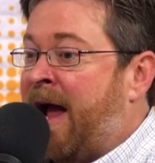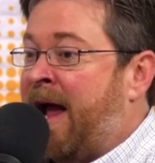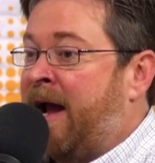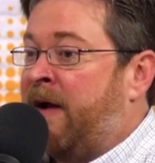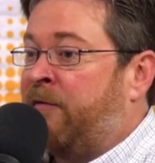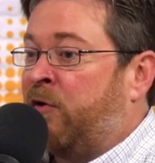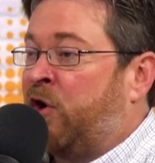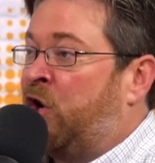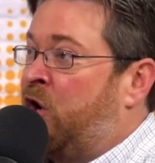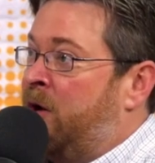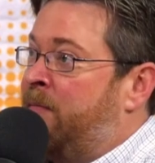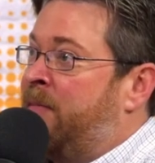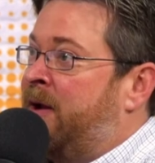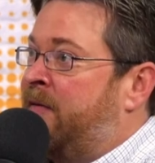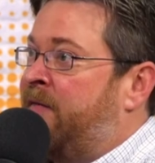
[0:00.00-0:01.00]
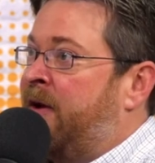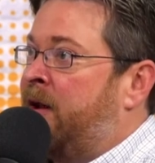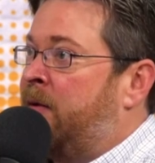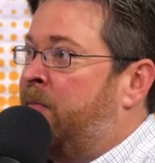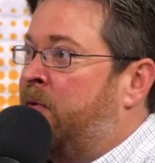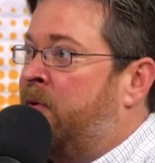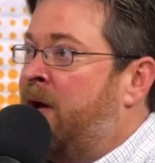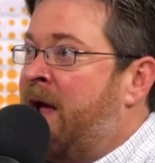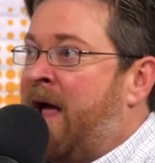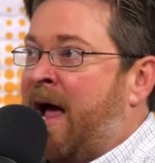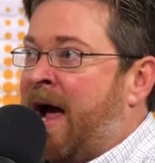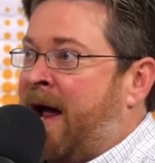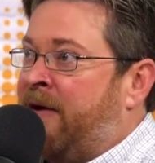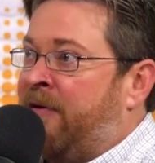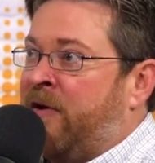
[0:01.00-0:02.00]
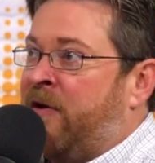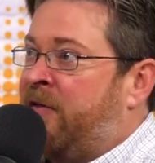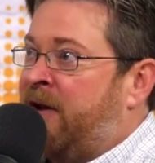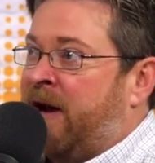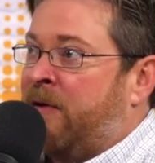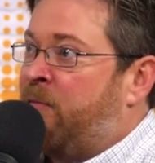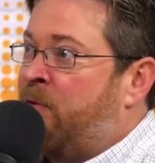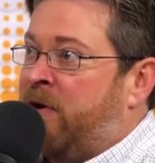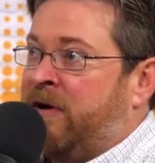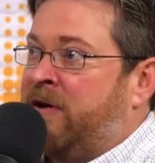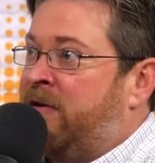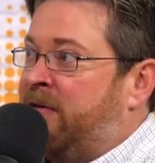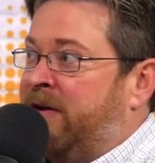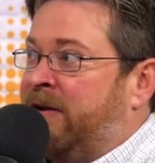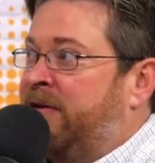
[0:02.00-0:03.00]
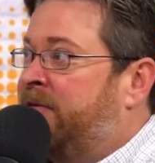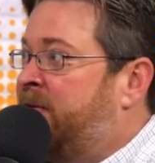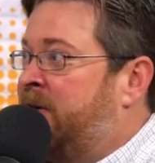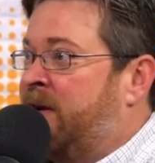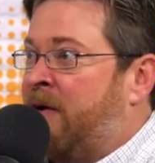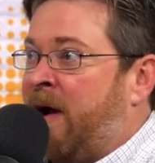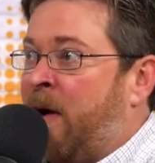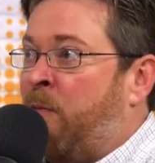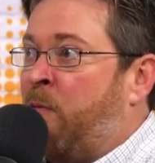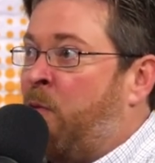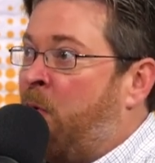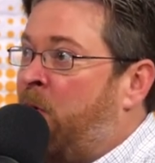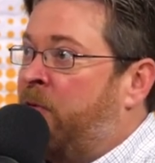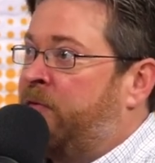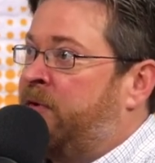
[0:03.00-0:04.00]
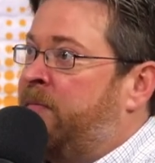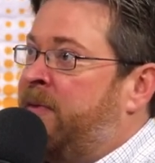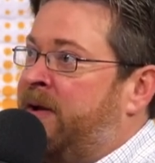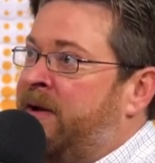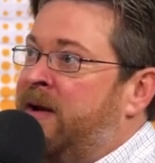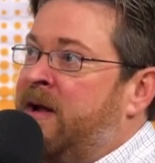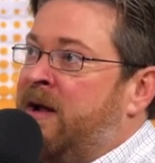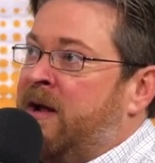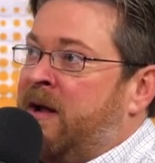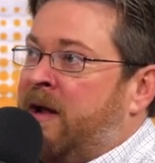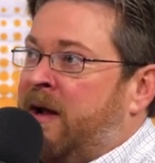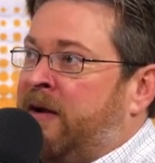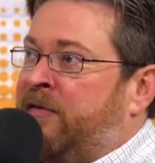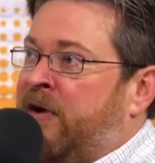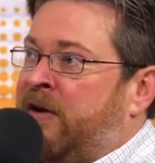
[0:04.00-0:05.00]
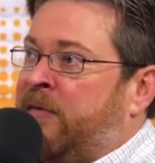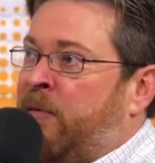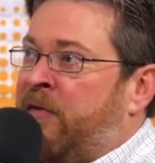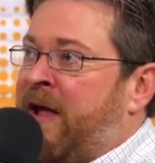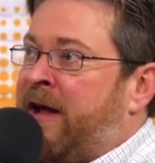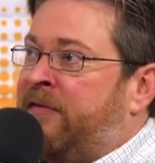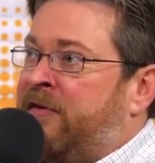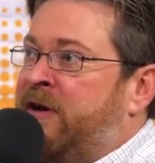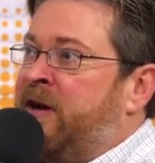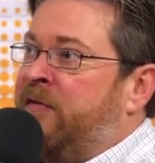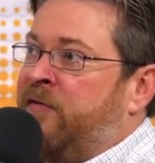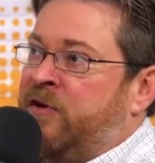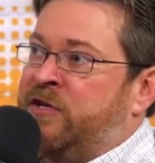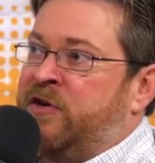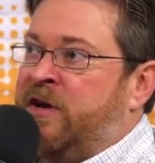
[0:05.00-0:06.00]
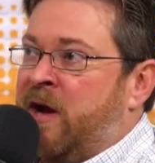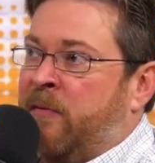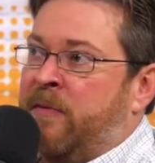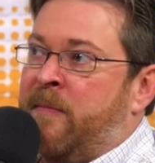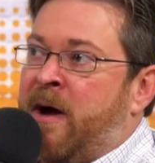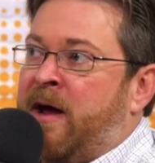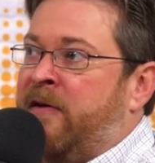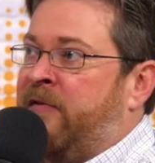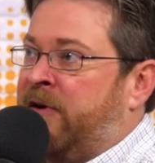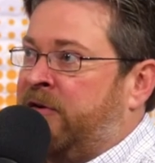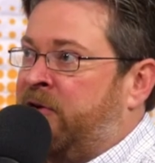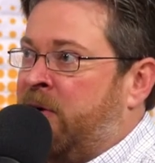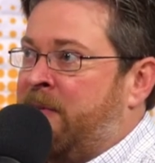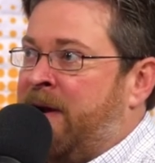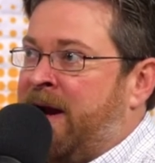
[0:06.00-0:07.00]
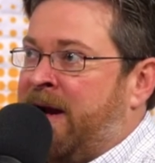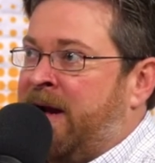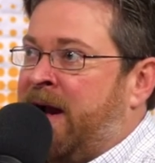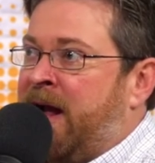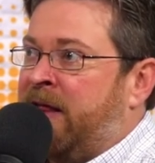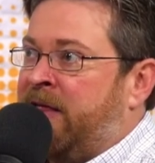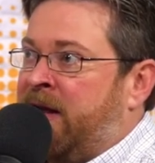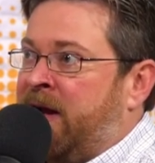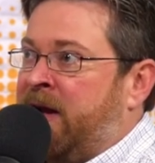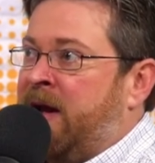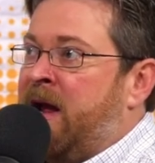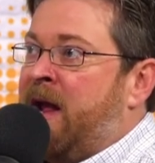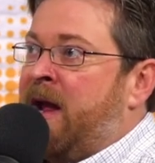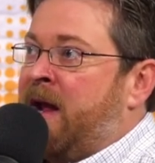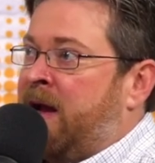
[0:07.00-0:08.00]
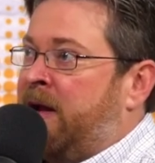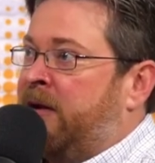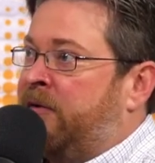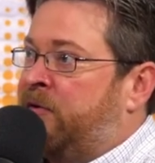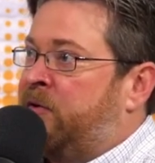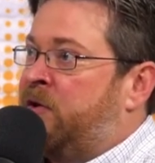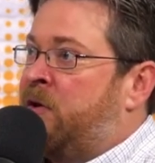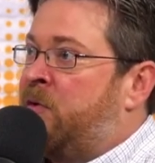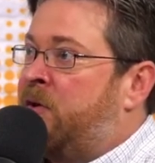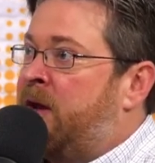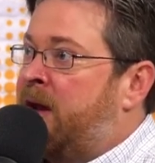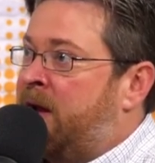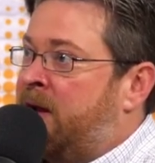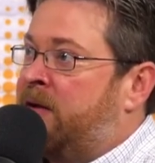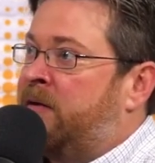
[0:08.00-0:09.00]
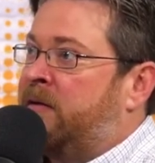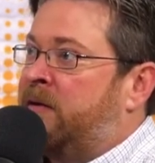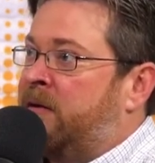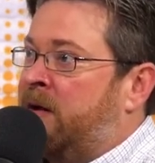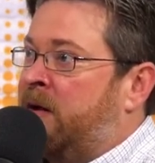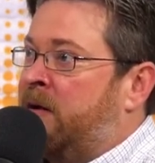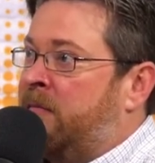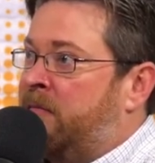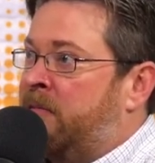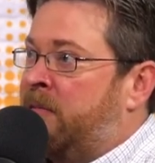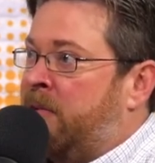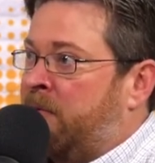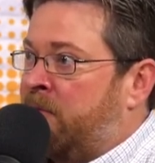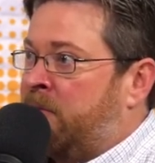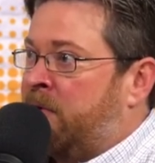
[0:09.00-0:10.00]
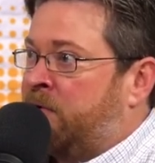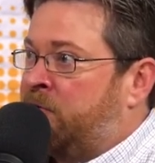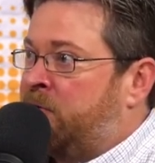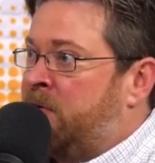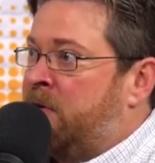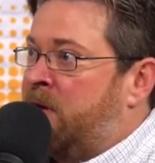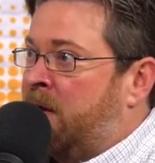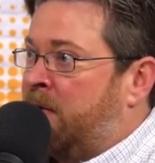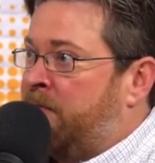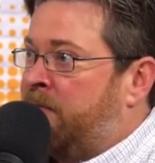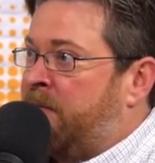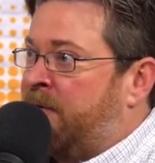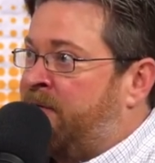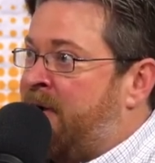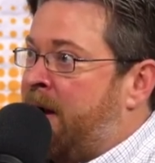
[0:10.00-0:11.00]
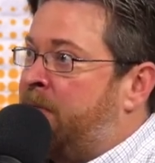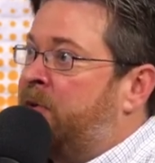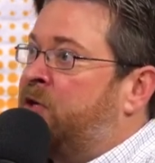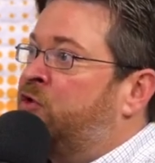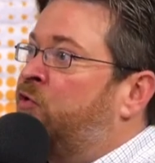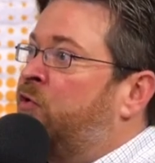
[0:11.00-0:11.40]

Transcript: I ever couldn't be available, I don't know that I'd want to do this. You know, I want to be accessible. That's the difference you get with Modern Exterminating, I think, is you get the family